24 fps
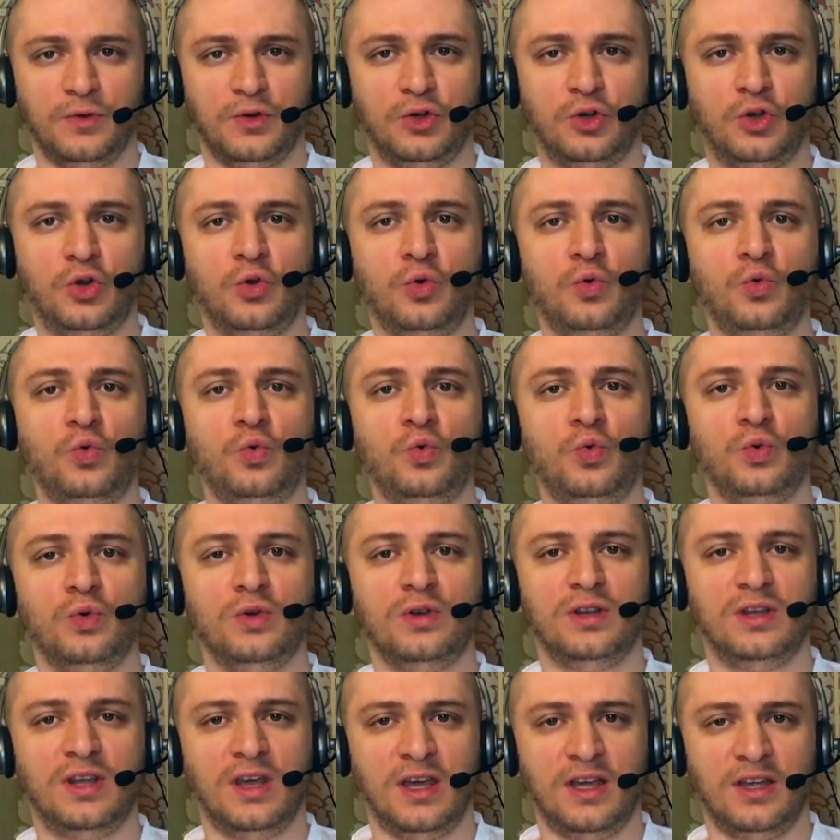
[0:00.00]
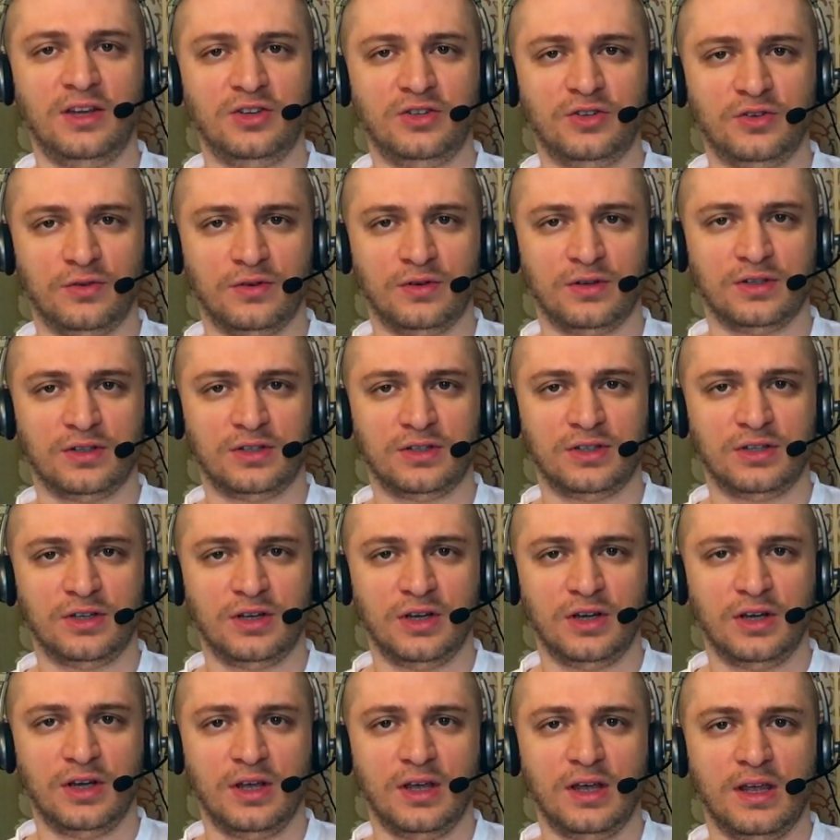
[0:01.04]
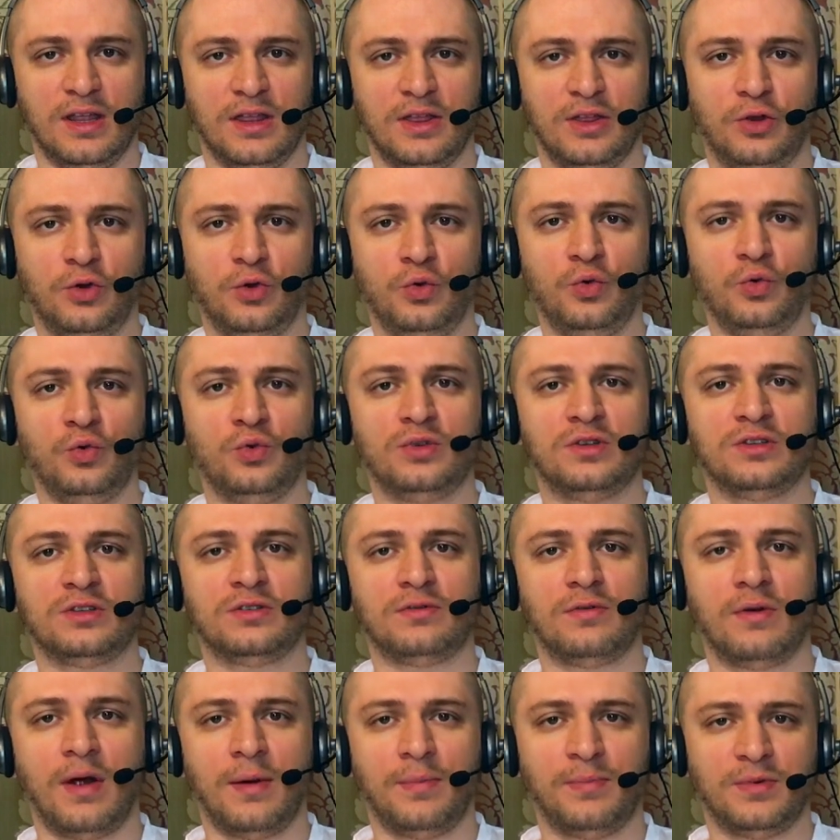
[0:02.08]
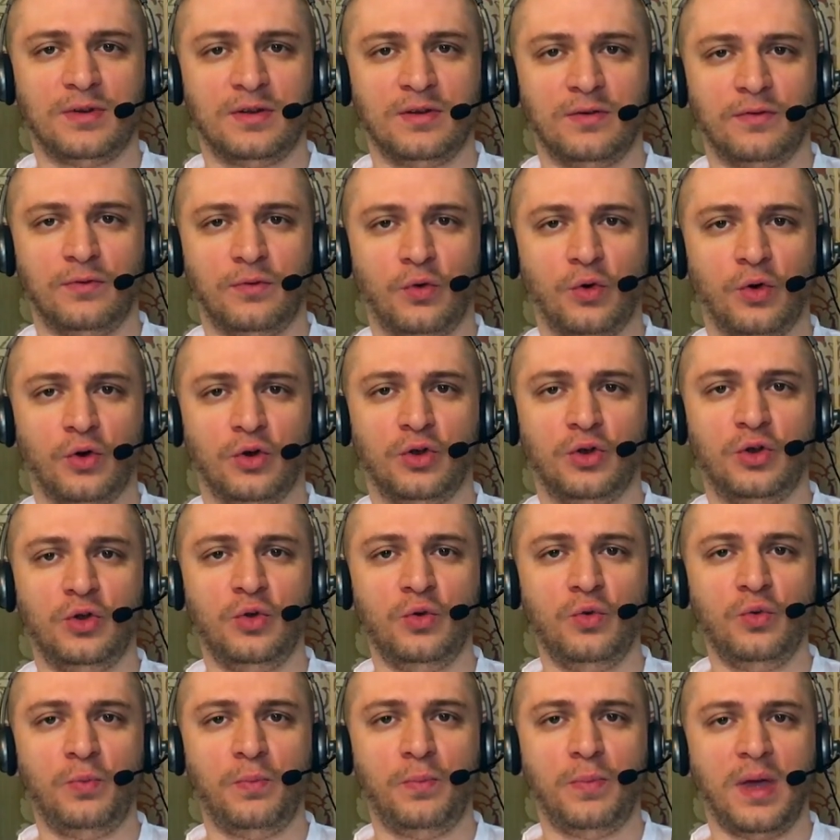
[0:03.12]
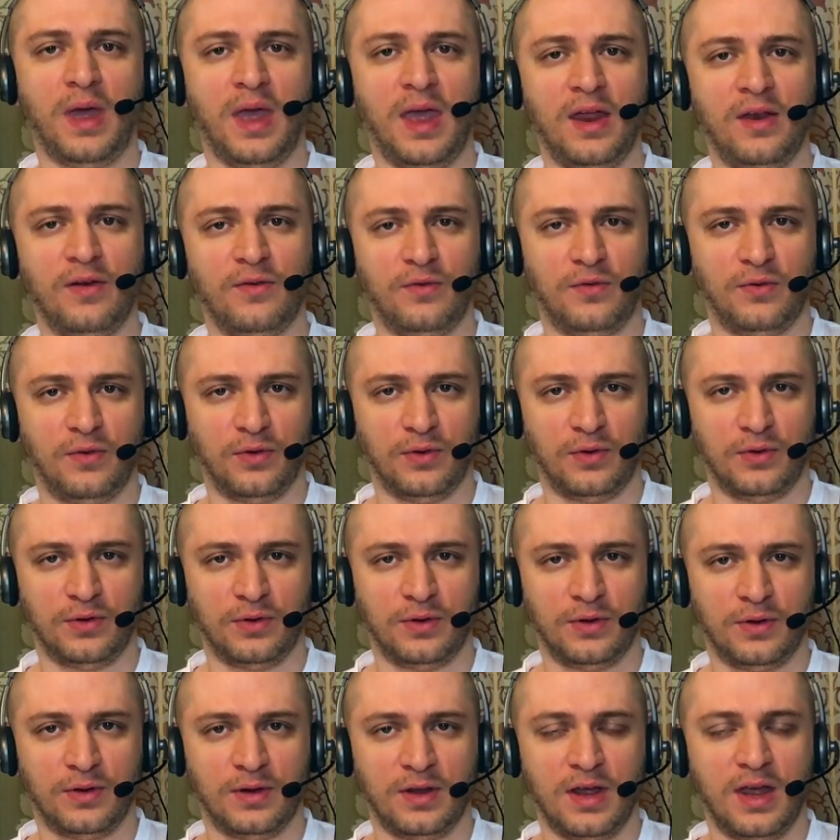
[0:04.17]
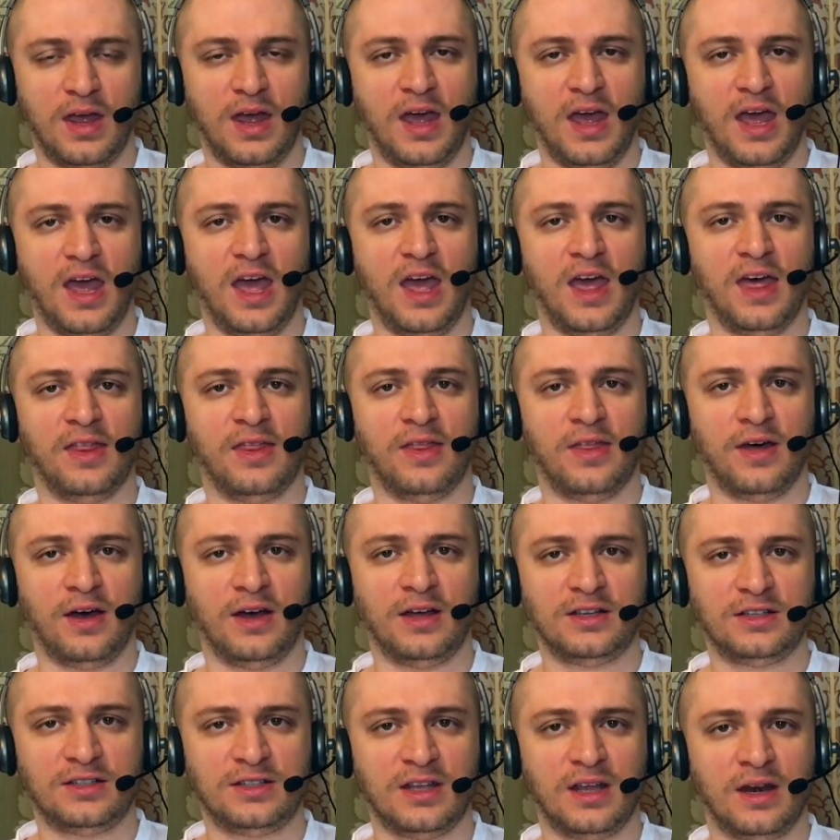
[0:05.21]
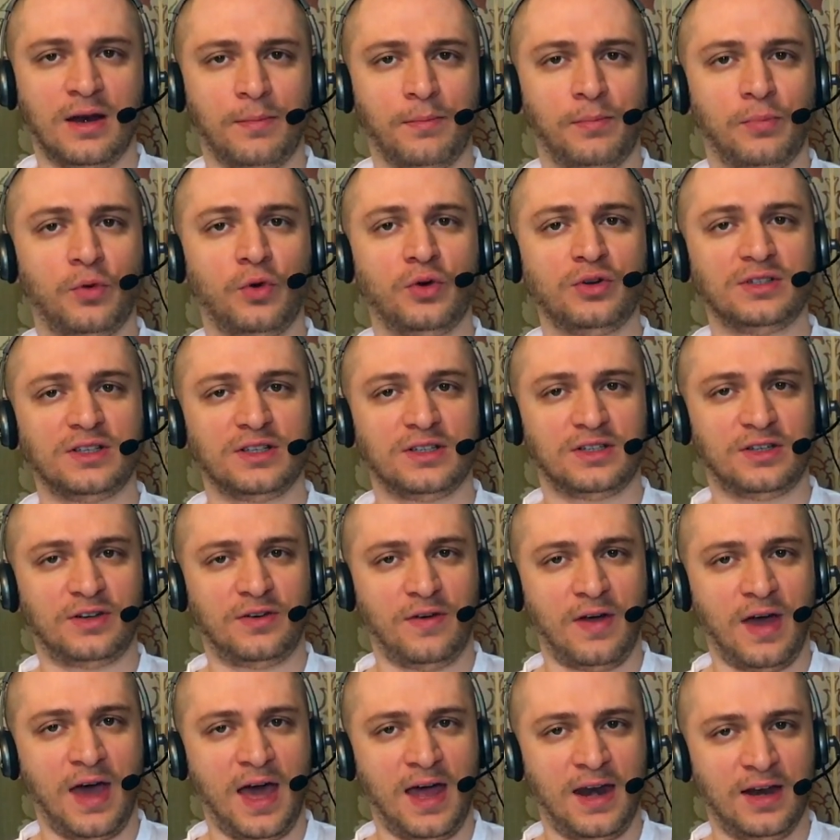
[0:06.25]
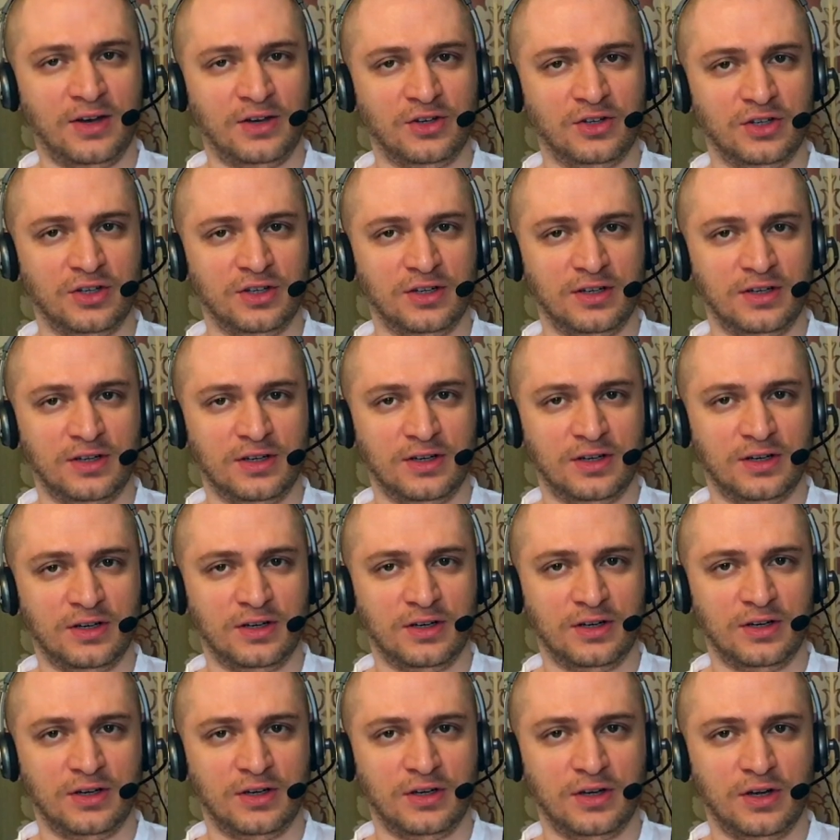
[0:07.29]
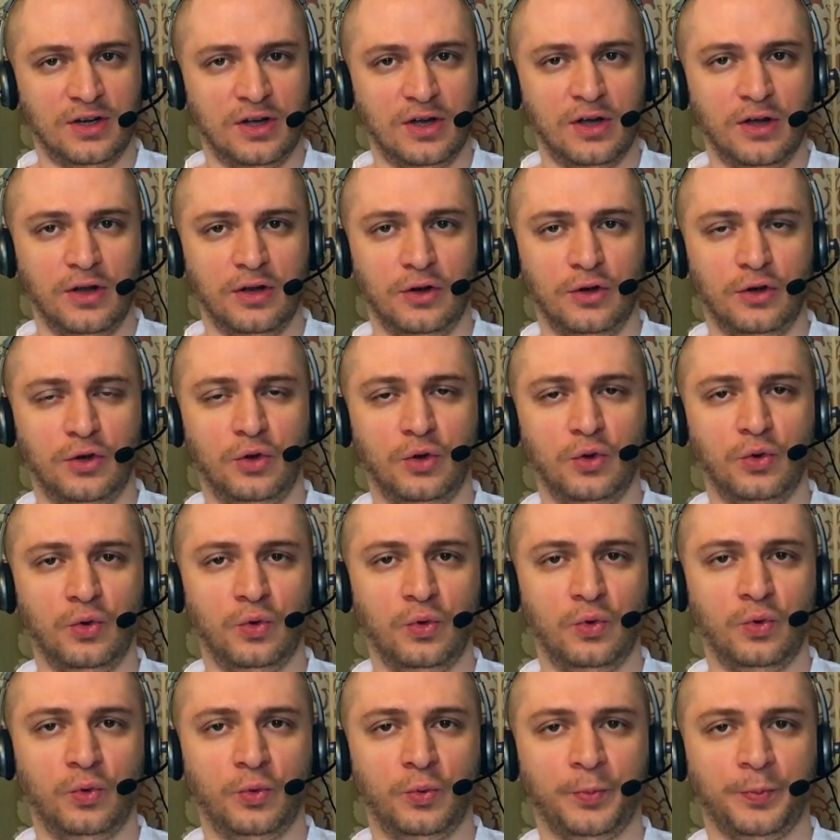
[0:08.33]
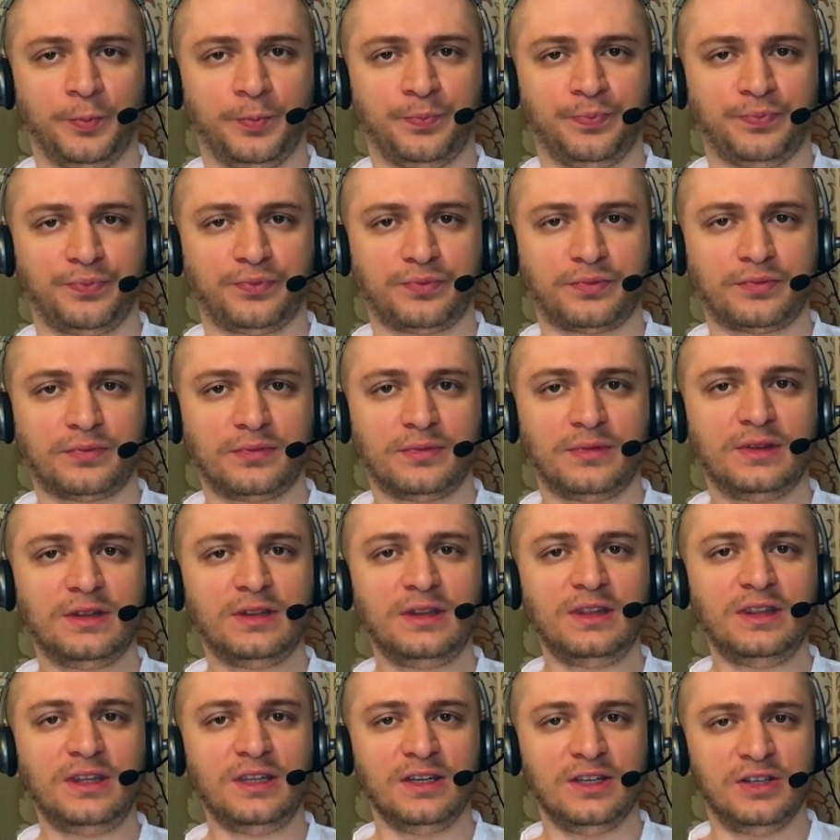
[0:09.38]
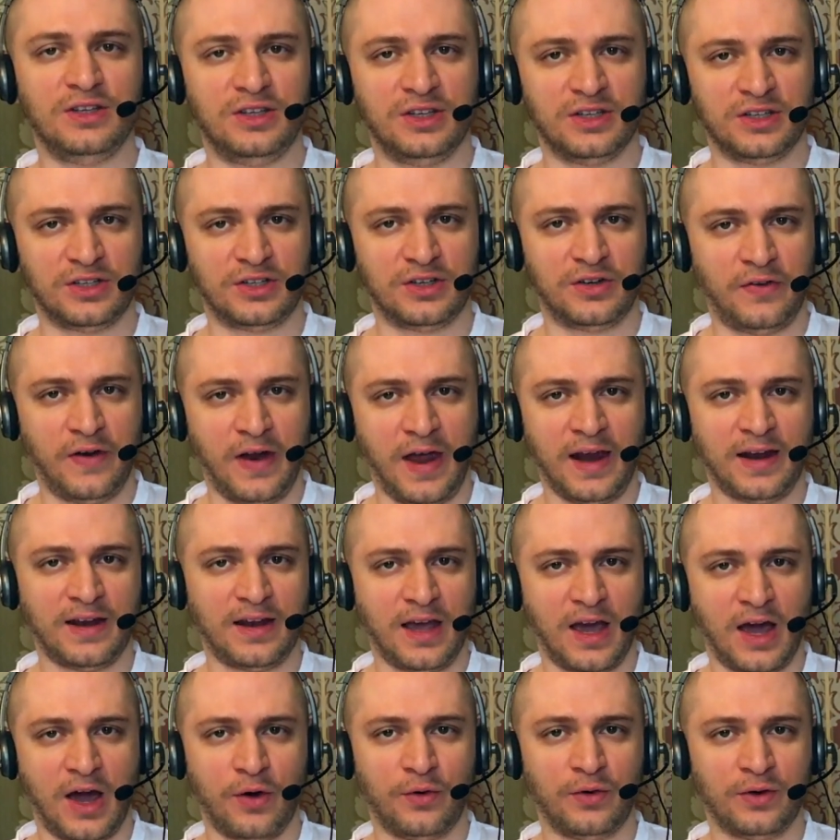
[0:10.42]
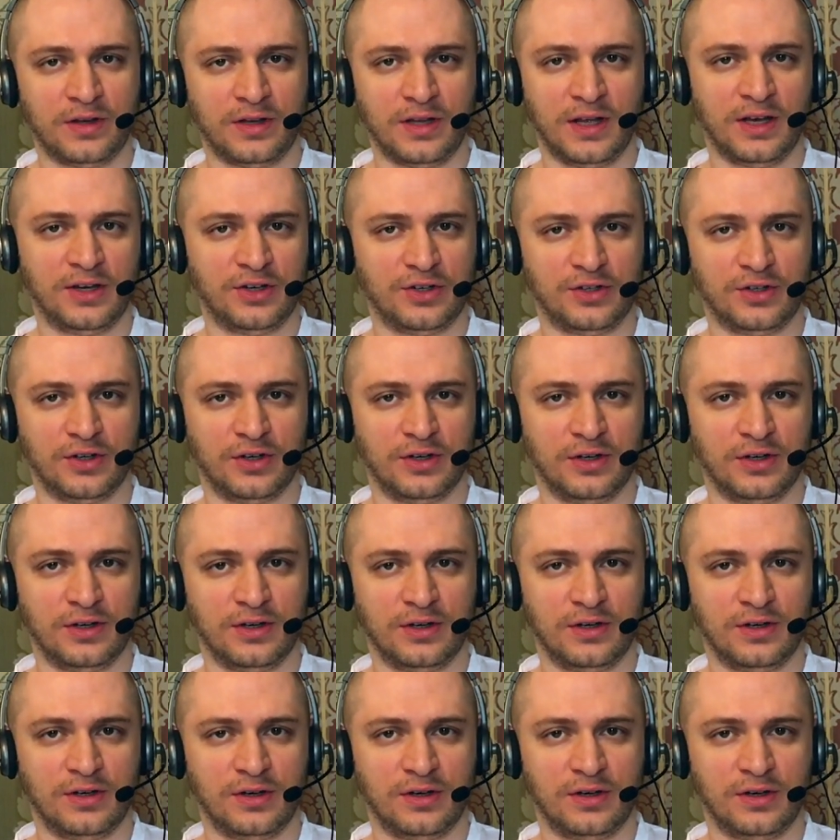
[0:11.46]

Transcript: too dangerous, too disruptive, or too painful. And thus it employs a strategy to distract our attention